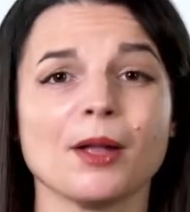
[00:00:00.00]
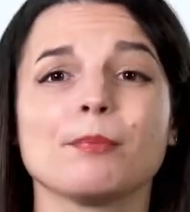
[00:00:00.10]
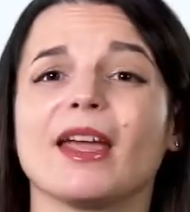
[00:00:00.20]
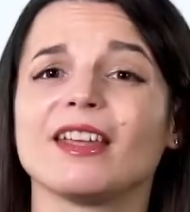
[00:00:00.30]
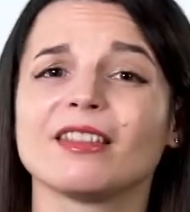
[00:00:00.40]

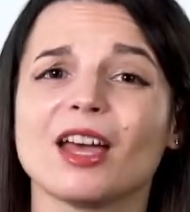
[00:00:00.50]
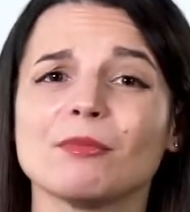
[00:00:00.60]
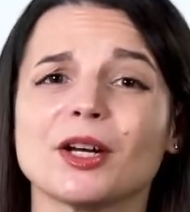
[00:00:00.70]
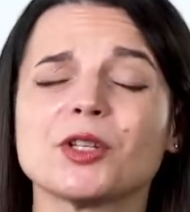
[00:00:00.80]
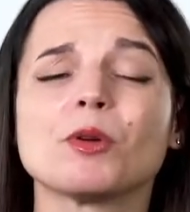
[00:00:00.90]
Paying that
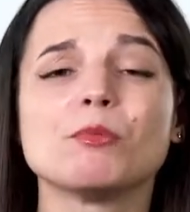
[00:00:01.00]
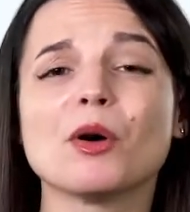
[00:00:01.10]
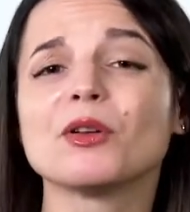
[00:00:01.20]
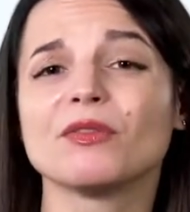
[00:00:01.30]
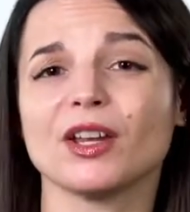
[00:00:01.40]
much would
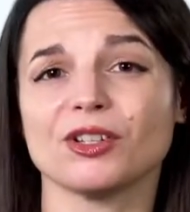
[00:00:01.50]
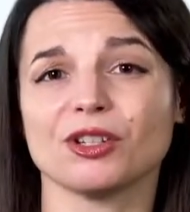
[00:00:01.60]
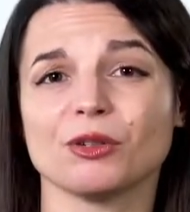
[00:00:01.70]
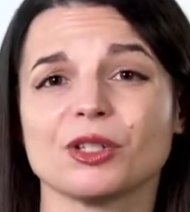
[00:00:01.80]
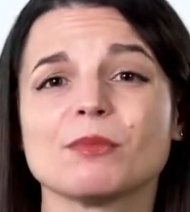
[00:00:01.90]
motivate
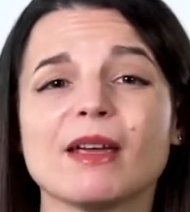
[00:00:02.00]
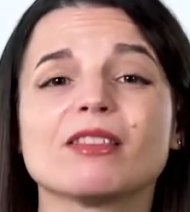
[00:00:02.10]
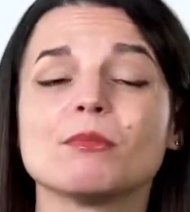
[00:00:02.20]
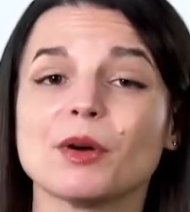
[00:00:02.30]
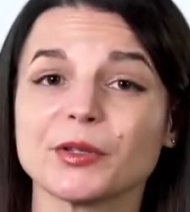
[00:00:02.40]
you to make
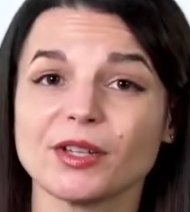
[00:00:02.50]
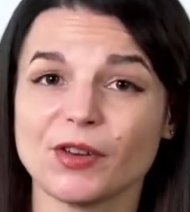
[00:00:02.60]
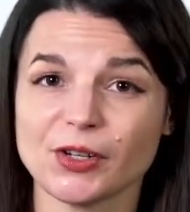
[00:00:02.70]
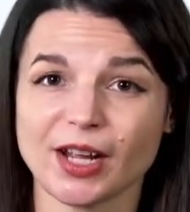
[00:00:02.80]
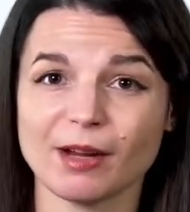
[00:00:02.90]
the most of
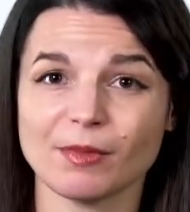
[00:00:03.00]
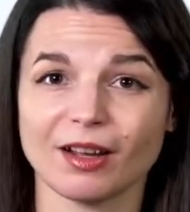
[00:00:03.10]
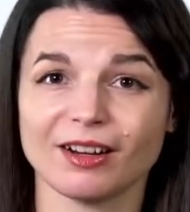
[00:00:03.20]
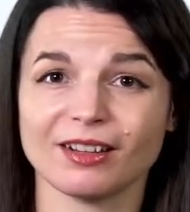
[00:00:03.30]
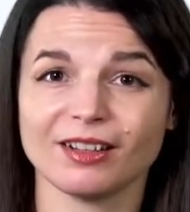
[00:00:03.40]
your time
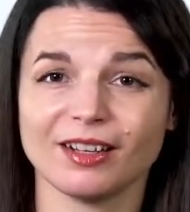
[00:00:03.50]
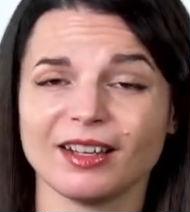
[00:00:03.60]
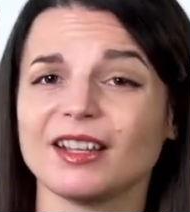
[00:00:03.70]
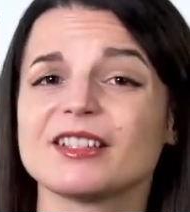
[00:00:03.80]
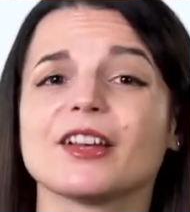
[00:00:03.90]
there.
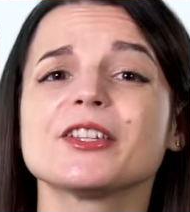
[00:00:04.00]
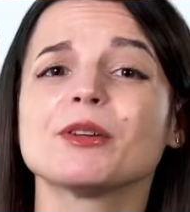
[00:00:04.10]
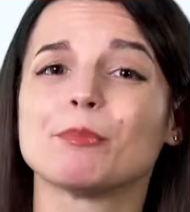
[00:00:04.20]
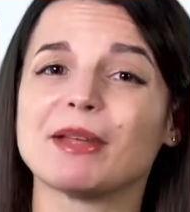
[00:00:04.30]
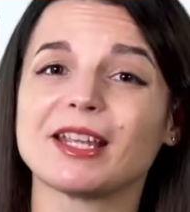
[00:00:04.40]
It's also
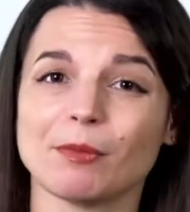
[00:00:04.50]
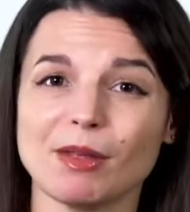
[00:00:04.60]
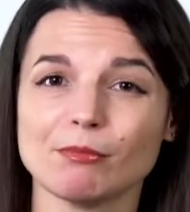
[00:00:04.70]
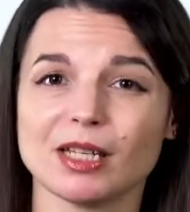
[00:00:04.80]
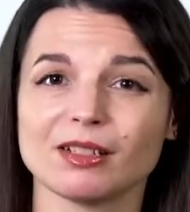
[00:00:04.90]
a big
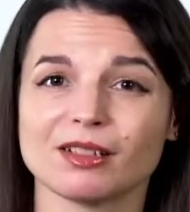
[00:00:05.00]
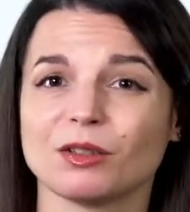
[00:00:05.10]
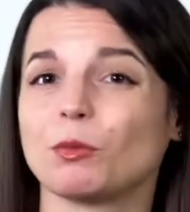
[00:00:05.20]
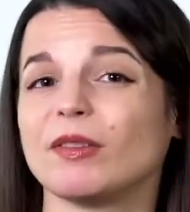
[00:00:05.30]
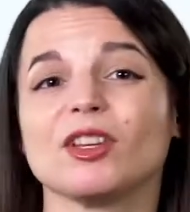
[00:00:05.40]
commitment,
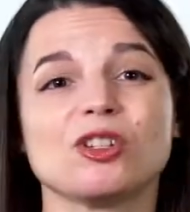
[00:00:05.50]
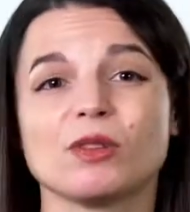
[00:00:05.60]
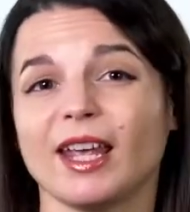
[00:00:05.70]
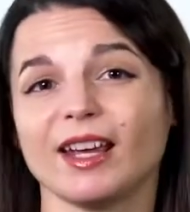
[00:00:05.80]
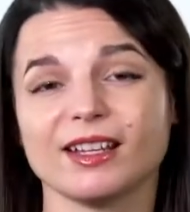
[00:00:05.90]
one that you
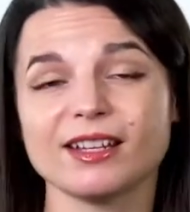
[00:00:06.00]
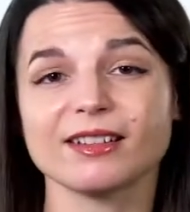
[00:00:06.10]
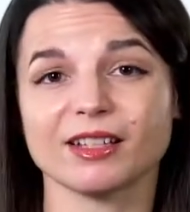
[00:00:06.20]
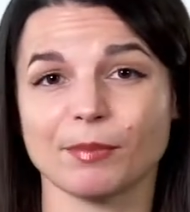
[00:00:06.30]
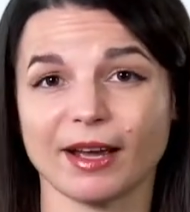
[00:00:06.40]
can't
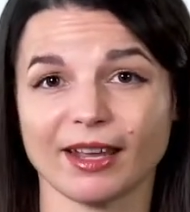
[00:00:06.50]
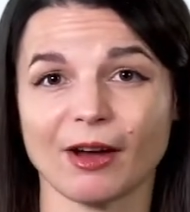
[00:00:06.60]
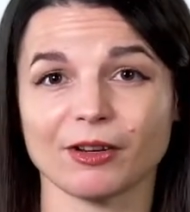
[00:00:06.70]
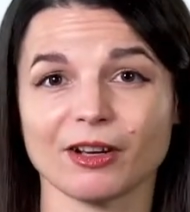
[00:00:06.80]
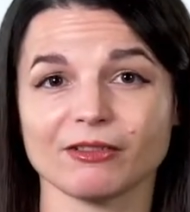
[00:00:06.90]
easily back
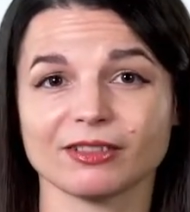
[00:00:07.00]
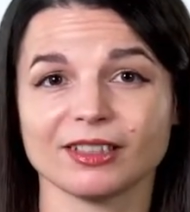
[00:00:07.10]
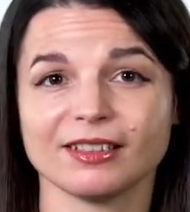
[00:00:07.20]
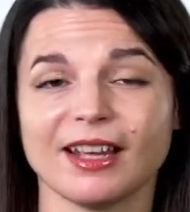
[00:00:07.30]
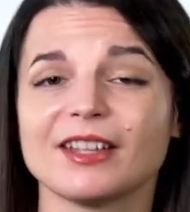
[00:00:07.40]
out of.
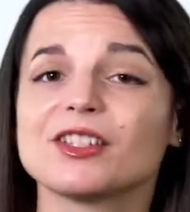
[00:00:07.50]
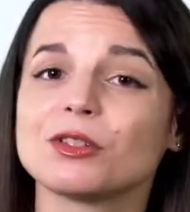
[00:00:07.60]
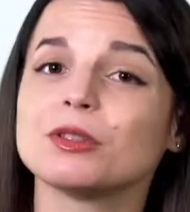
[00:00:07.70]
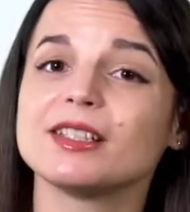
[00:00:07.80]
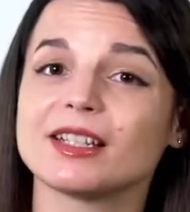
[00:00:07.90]
And
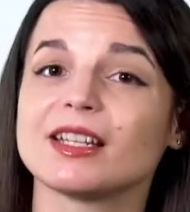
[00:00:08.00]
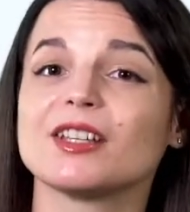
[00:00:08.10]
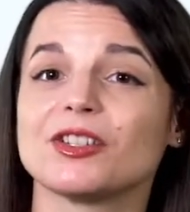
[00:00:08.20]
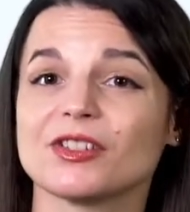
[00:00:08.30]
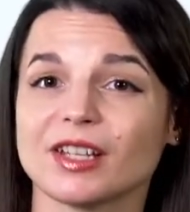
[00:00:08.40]
school
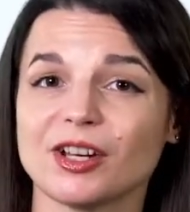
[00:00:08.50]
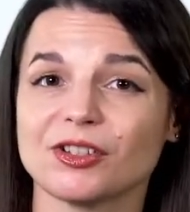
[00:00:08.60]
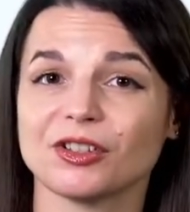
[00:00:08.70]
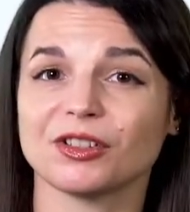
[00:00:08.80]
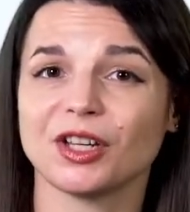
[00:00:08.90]
dictates your
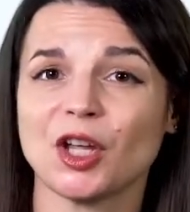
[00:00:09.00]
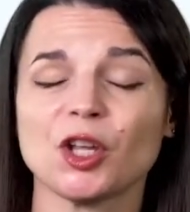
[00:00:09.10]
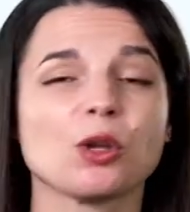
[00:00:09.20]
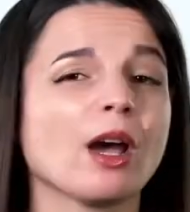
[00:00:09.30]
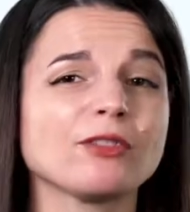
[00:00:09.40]
schedule.
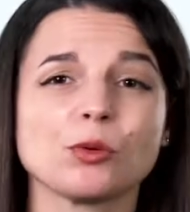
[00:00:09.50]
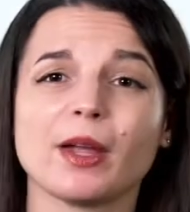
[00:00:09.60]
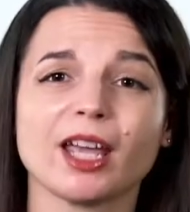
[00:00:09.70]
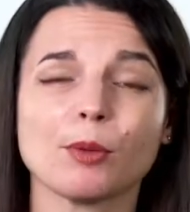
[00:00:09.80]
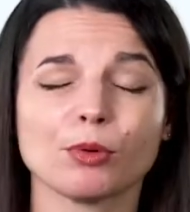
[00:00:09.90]
You have to
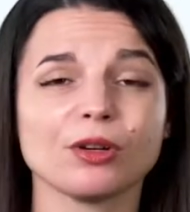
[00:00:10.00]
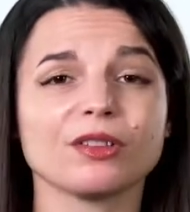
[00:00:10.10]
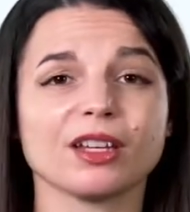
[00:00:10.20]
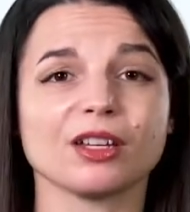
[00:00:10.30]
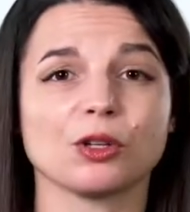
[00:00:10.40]
wake up
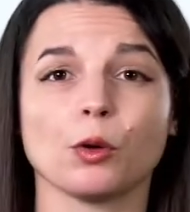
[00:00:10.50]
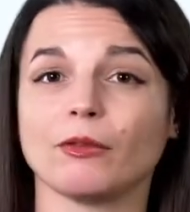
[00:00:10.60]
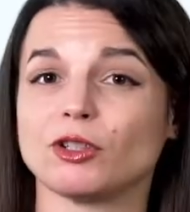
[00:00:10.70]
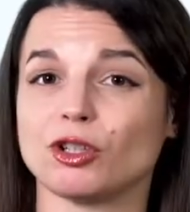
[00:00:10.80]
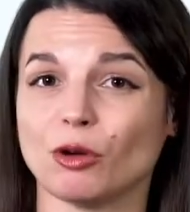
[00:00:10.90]
early, you
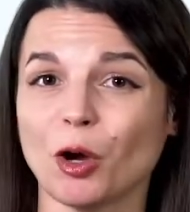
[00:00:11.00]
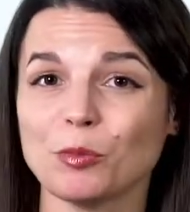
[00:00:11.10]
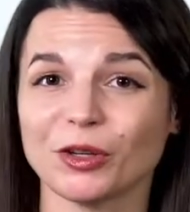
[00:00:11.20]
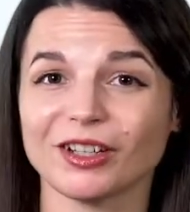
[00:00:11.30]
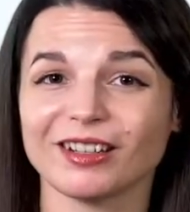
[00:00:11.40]
have to do
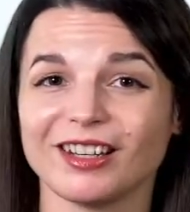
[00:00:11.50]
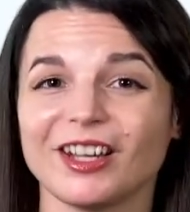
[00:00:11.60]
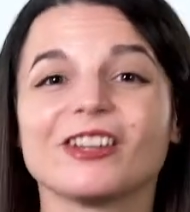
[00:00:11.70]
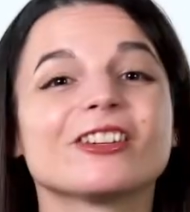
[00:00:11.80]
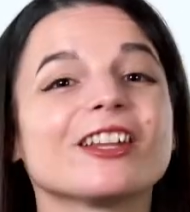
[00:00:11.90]
homework.
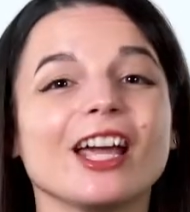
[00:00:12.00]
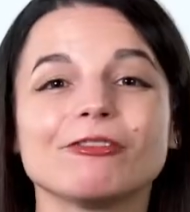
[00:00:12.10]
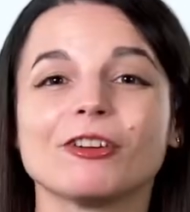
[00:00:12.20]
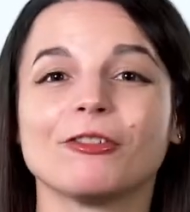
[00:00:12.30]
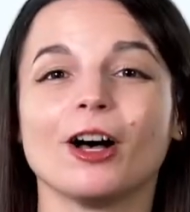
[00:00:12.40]
Your life
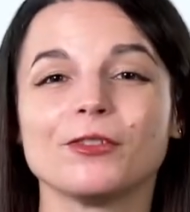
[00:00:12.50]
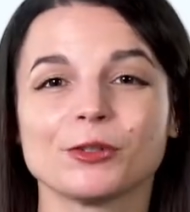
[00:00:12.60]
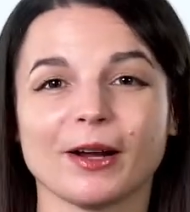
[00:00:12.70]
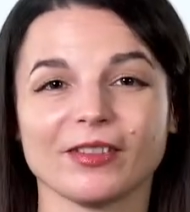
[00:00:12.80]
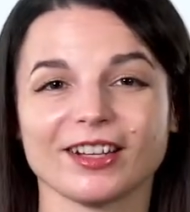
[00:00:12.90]
revolves
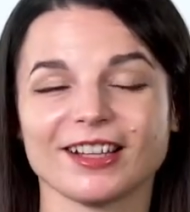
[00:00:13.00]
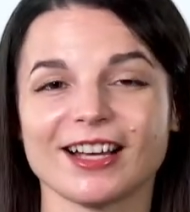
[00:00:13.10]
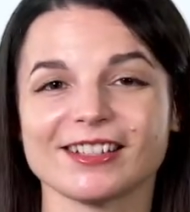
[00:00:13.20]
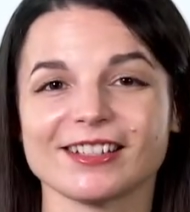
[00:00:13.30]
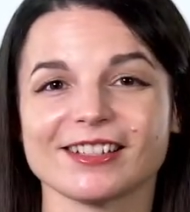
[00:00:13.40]
around the
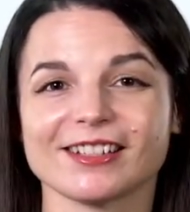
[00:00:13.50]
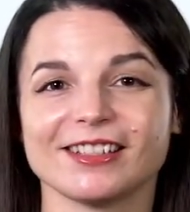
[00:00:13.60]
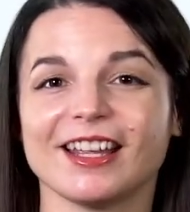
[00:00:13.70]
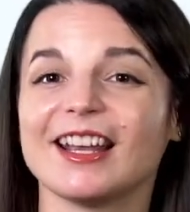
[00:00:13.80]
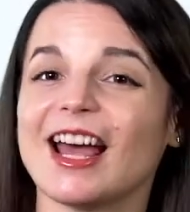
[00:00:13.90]
classes,
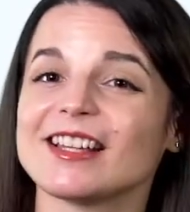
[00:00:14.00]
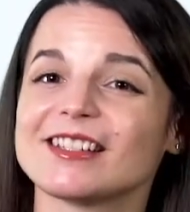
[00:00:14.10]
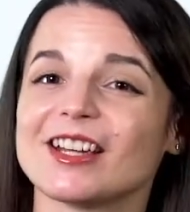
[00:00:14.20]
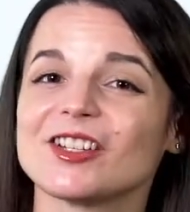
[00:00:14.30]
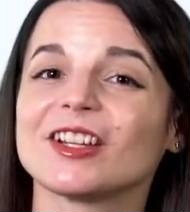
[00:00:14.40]
and as
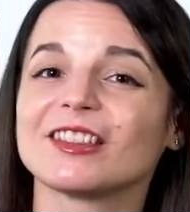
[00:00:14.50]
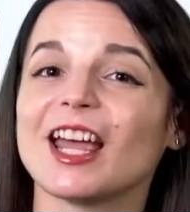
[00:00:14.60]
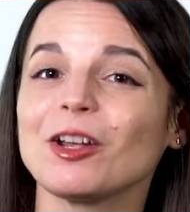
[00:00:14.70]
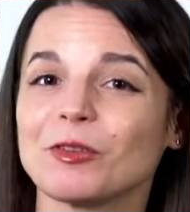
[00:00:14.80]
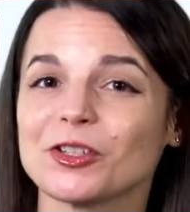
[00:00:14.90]
such,
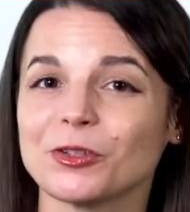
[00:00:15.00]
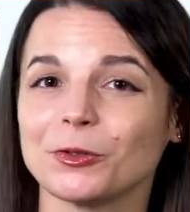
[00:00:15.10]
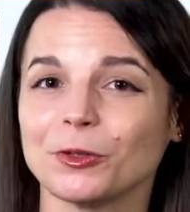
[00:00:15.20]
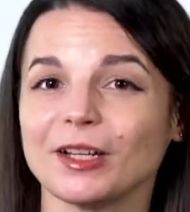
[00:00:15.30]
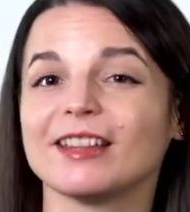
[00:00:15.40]
language
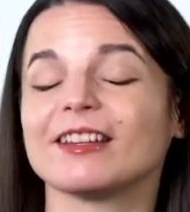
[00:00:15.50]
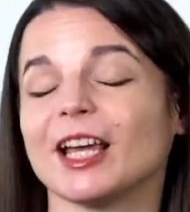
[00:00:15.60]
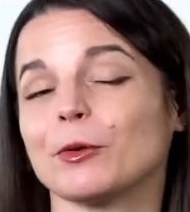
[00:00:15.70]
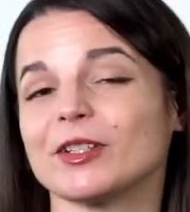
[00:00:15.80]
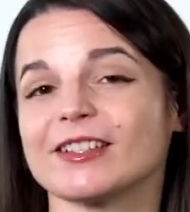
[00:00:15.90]
school and the
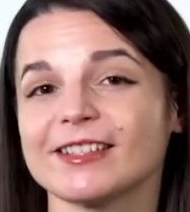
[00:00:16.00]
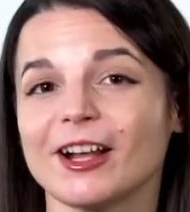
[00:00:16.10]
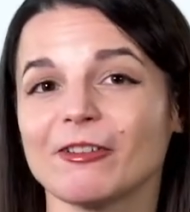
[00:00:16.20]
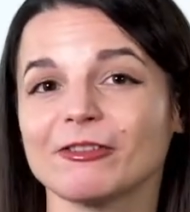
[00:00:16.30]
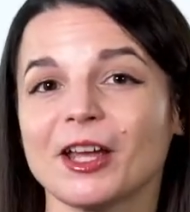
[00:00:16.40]
language
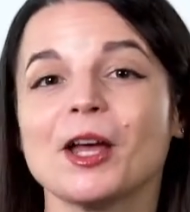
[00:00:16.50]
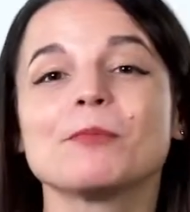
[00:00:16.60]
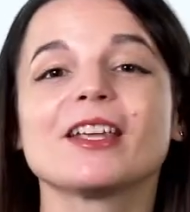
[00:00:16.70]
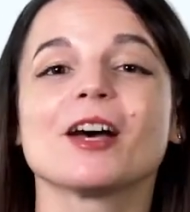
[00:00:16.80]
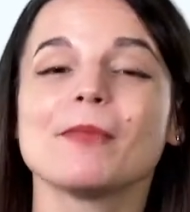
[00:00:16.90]
itself
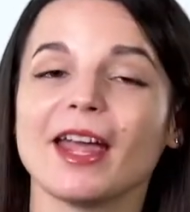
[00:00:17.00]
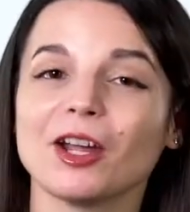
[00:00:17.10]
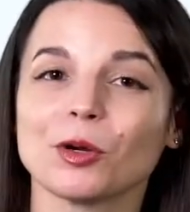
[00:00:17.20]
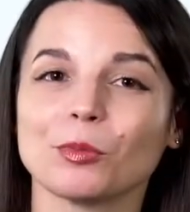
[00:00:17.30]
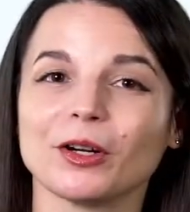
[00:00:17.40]
become
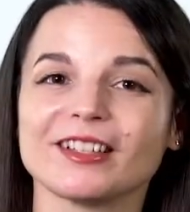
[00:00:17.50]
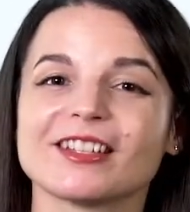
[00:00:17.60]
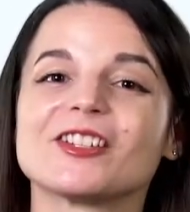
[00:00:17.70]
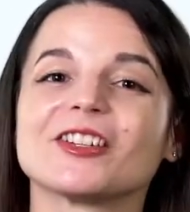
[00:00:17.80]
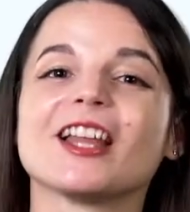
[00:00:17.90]
anchor points
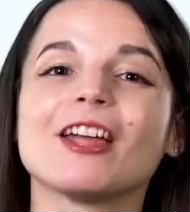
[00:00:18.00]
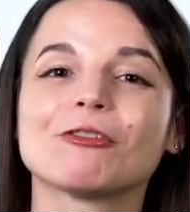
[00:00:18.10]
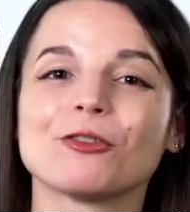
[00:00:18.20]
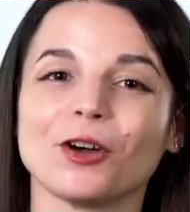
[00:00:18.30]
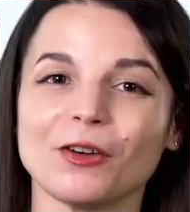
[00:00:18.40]
that your life
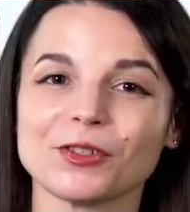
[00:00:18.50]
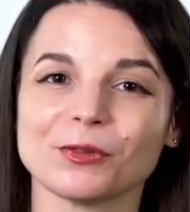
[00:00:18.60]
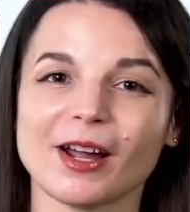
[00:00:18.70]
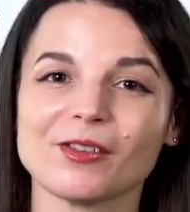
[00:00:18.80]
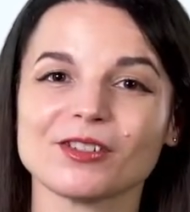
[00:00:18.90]
revolves
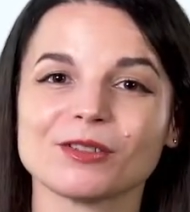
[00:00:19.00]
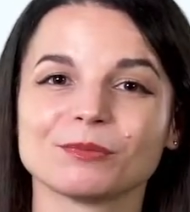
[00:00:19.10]
around.